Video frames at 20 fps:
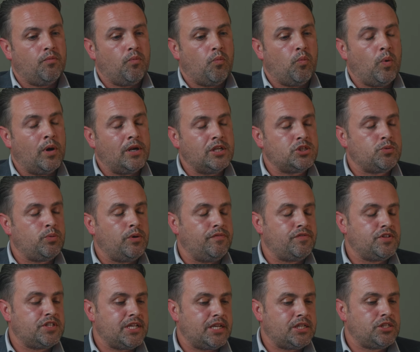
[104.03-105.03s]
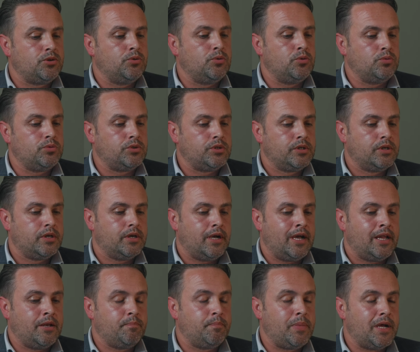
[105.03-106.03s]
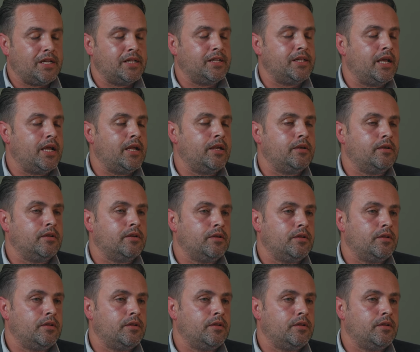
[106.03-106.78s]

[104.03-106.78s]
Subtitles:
Once we've settled and bedded in